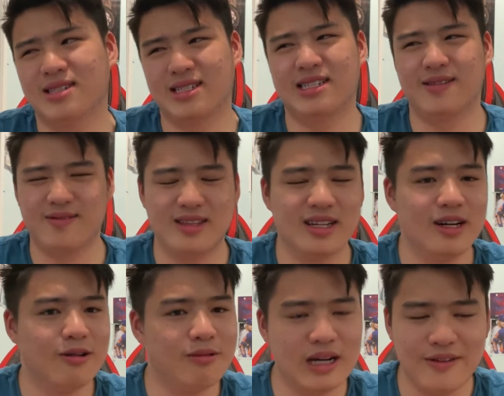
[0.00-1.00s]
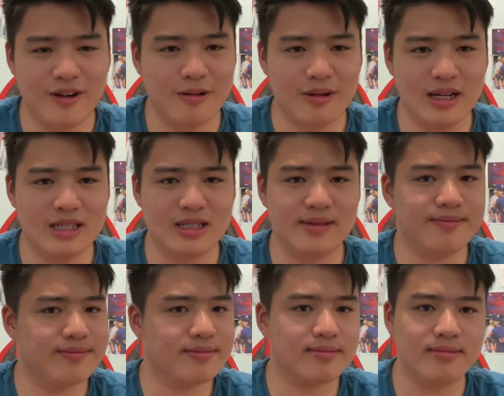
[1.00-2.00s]
the 7th. Whatever it was,
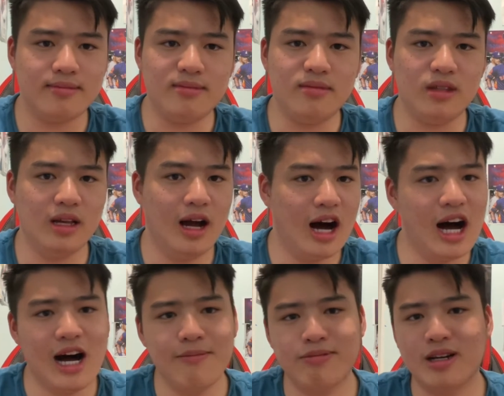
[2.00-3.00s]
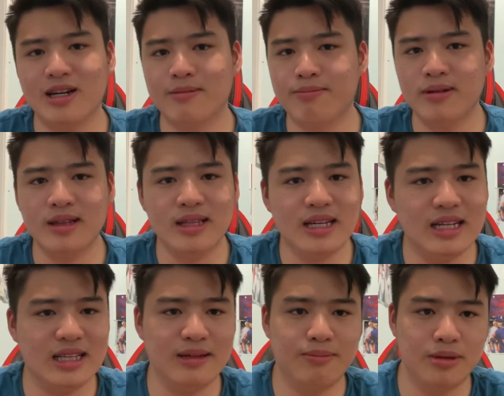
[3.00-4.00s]
ump
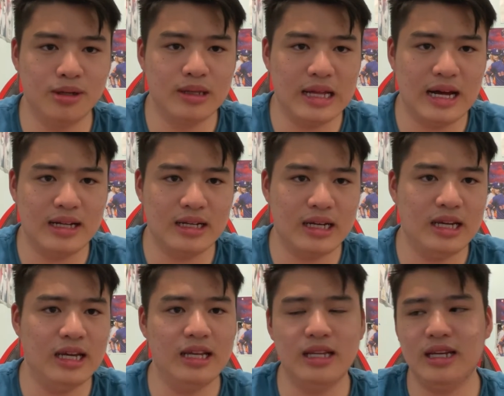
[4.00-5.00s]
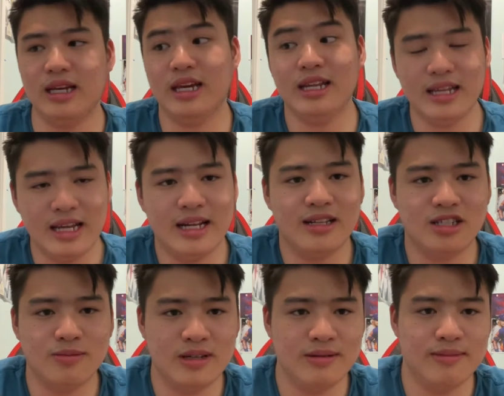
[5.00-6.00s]
completely blew that. He needed
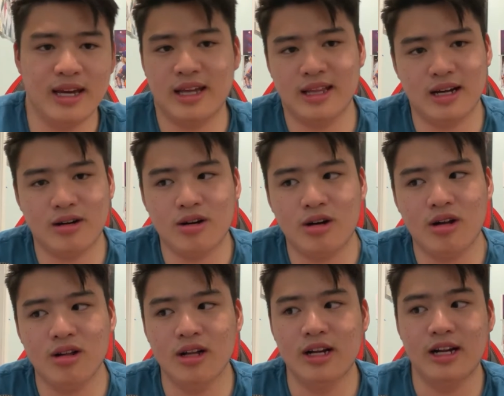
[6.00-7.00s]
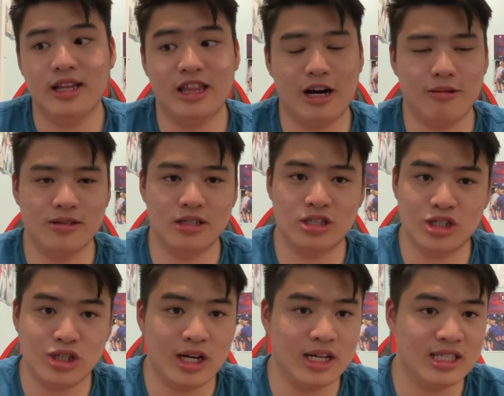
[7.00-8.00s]
to be making that call. That was a
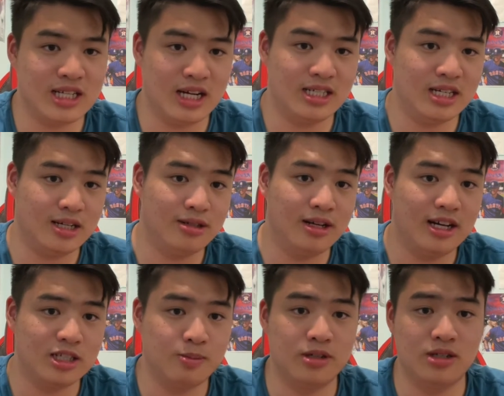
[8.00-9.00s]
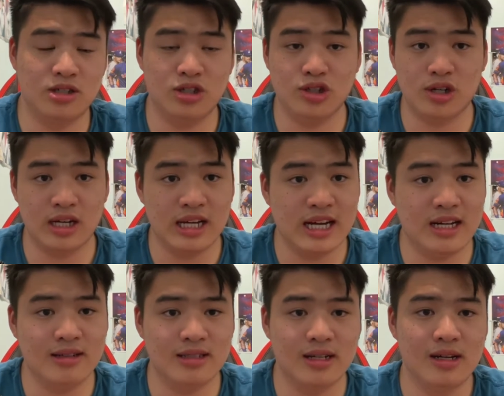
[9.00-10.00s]
strike. Santiago Espinal struck
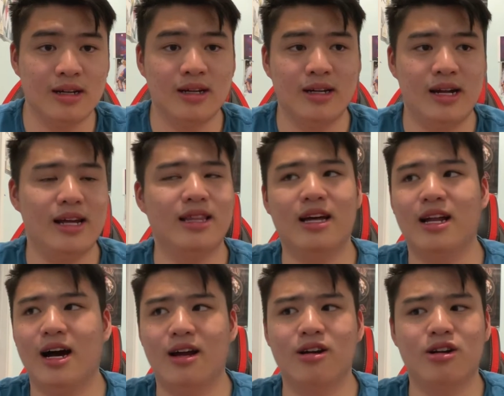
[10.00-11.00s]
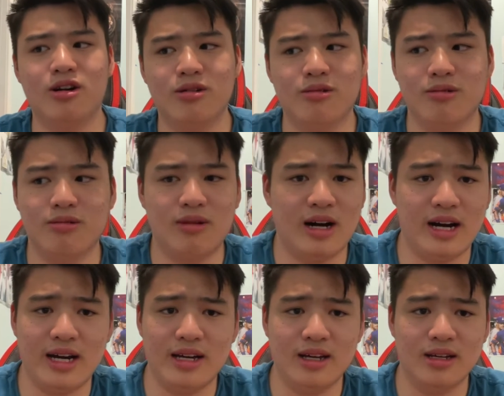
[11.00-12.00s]
out. And then I don't know
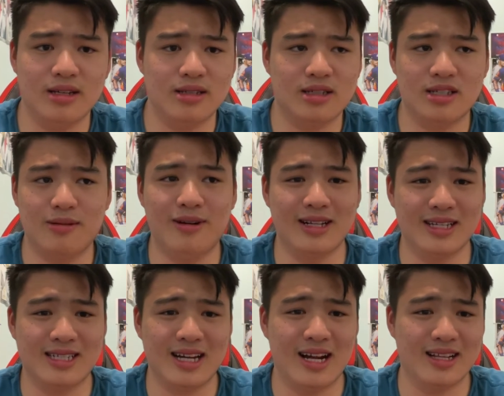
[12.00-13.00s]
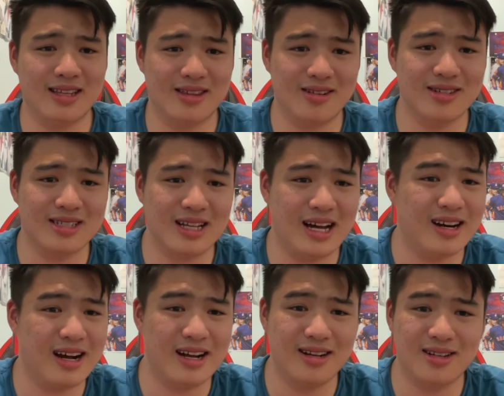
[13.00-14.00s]
why someone decided to throw a
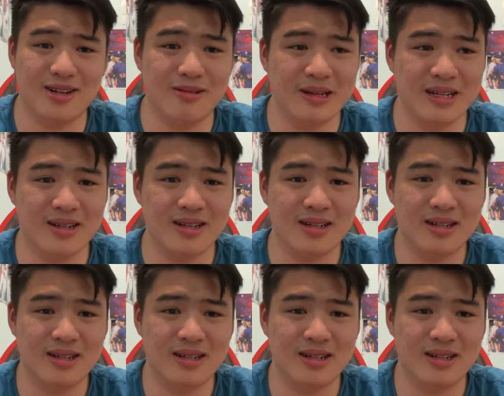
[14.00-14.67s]
slider out of nowhere,